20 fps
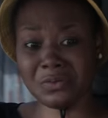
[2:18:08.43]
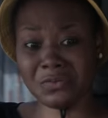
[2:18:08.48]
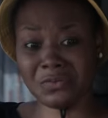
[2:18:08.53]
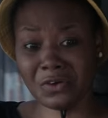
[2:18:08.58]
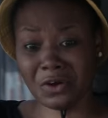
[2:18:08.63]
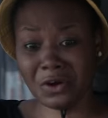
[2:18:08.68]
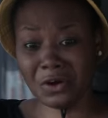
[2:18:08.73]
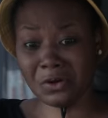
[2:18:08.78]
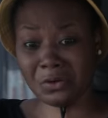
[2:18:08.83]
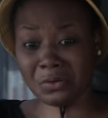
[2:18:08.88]

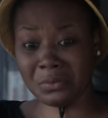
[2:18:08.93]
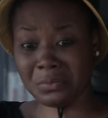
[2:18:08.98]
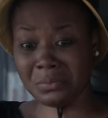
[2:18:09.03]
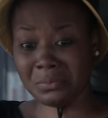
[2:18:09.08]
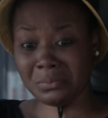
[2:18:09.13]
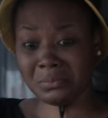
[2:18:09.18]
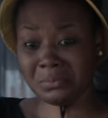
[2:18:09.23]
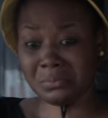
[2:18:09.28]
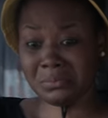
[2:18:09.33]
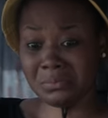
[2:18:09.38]
before,
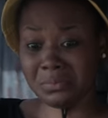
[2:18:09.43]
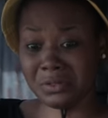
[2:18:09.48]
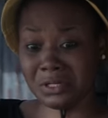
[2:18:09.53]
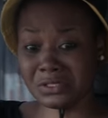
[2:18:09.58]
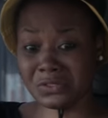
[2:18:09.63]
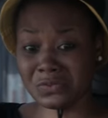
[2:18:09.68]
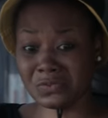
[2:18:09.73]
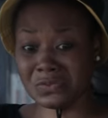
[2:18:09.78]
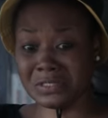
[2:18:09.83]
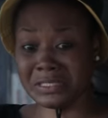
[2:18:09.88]

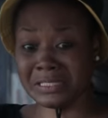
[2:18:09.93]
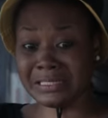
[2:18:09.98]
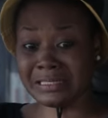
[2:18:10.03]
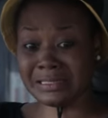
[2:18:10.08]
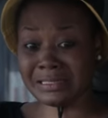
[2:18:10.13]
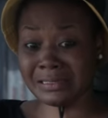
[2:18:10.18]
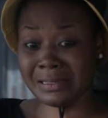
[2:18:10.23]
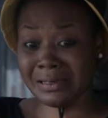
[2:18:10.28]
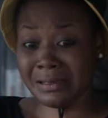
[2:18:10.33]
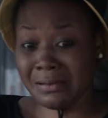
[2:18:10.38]
but with
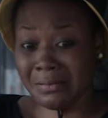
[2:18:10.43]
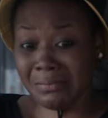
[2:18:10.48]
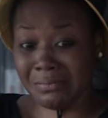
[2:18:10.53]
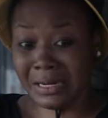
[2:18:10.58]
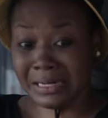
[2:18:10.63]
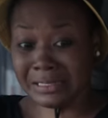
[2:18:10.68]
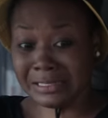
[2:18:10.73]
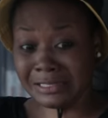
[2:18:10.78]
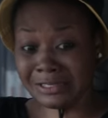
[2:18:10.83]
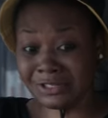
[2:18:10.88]
this
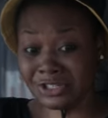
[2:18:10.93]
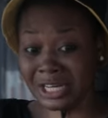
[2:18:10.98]
marriage